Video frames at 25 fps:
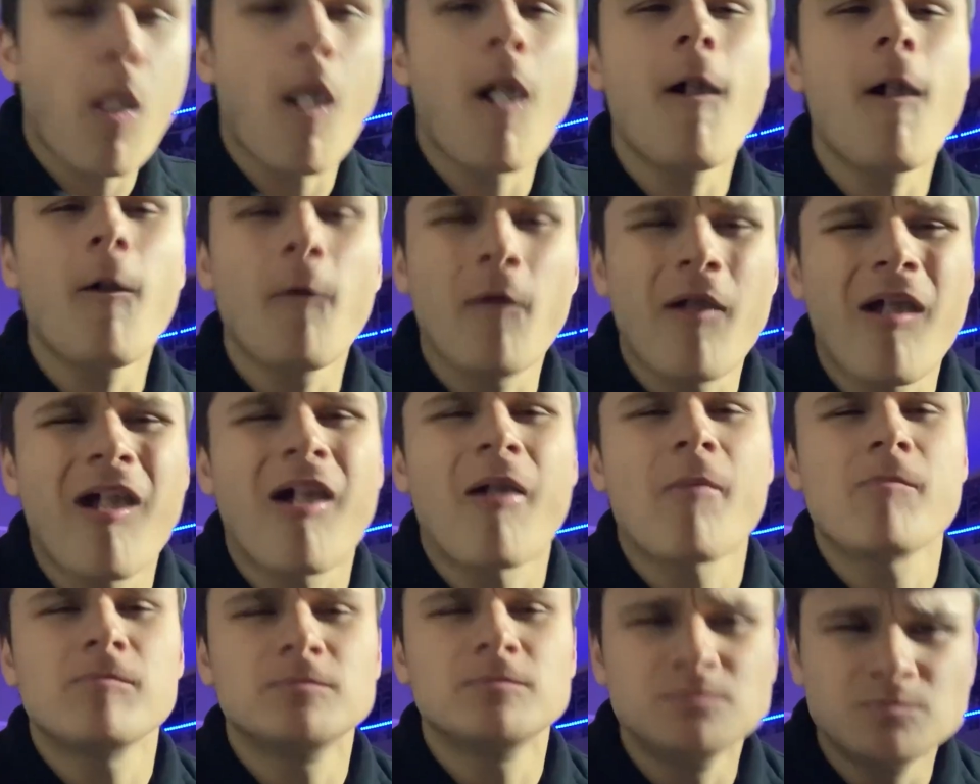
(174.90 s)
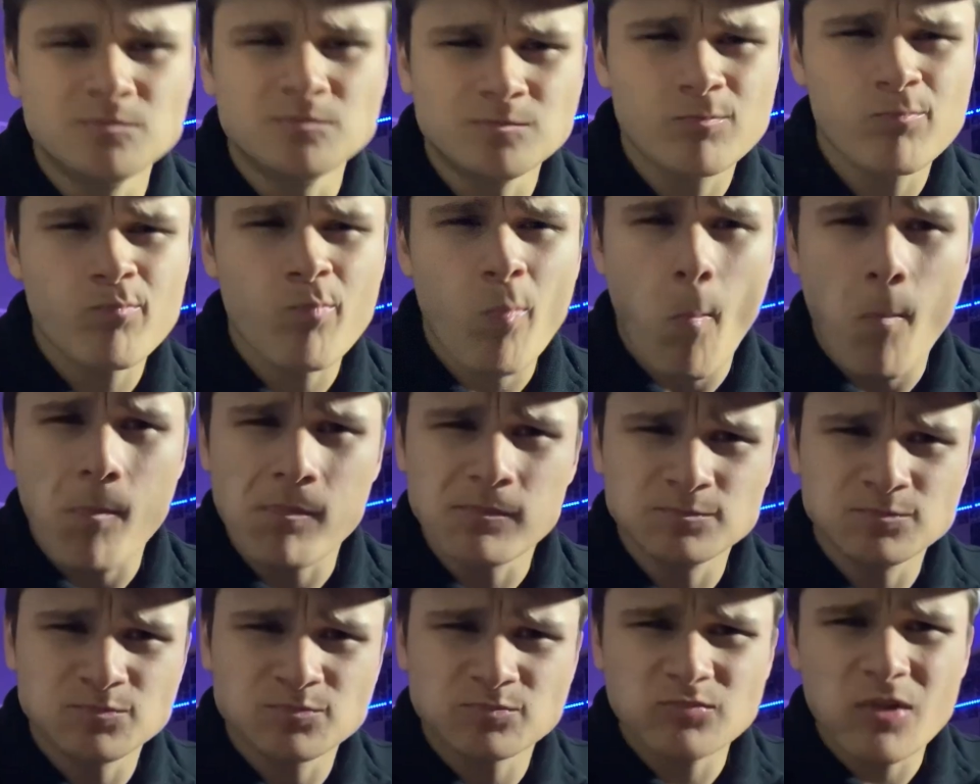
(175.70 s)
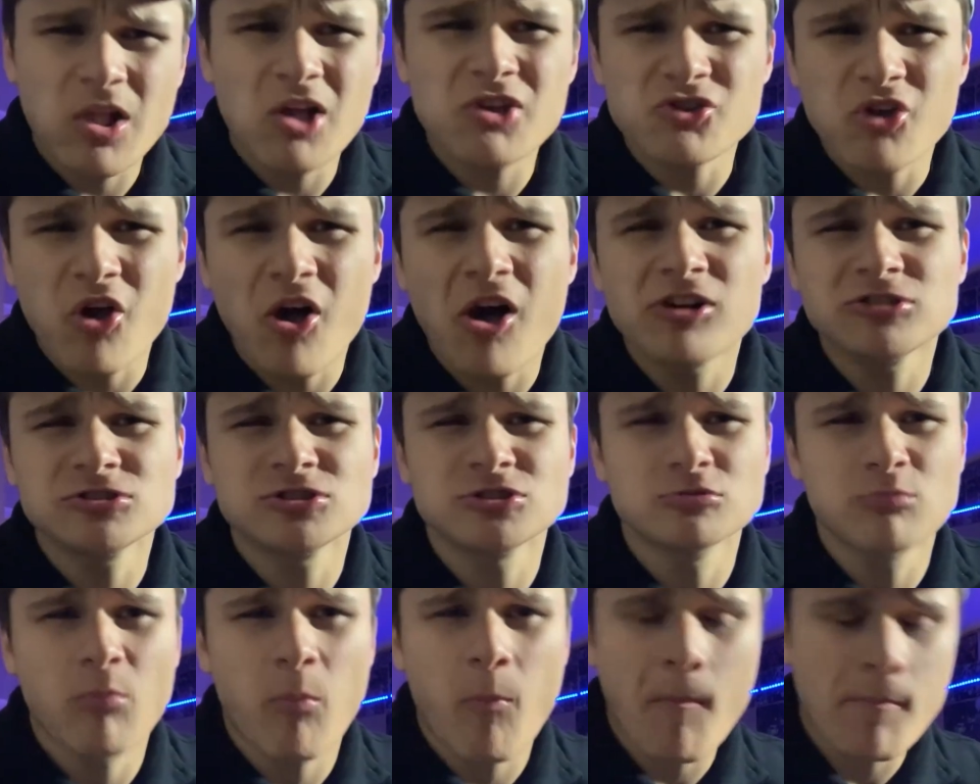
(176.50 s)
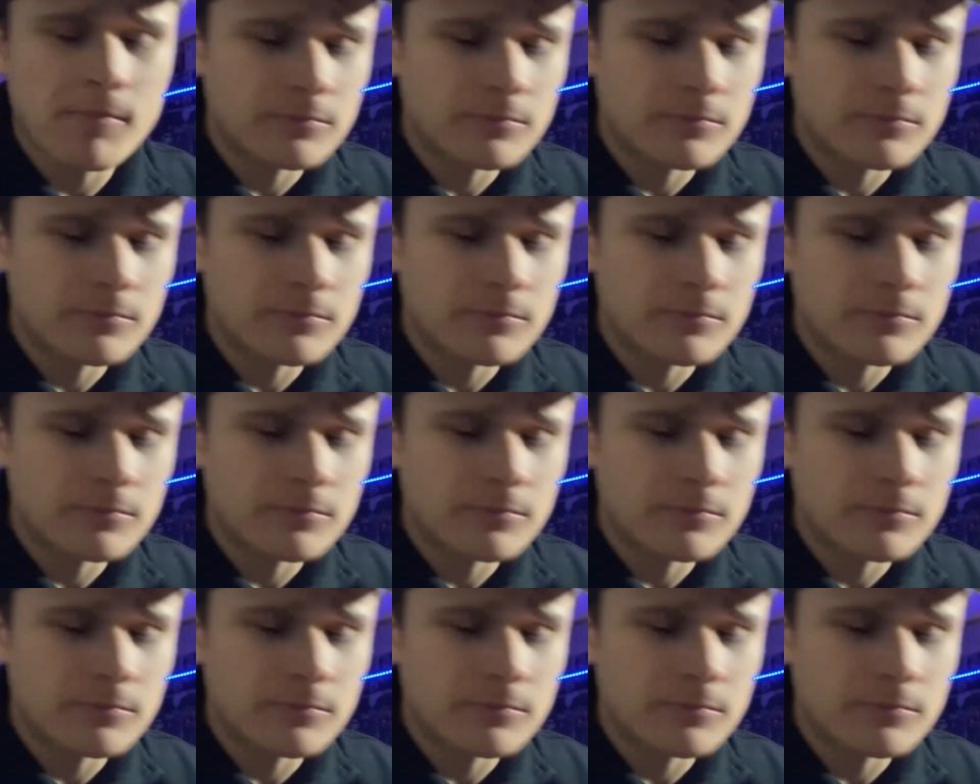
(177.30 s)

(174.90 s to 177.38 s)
Oh, yeah. That's awesome.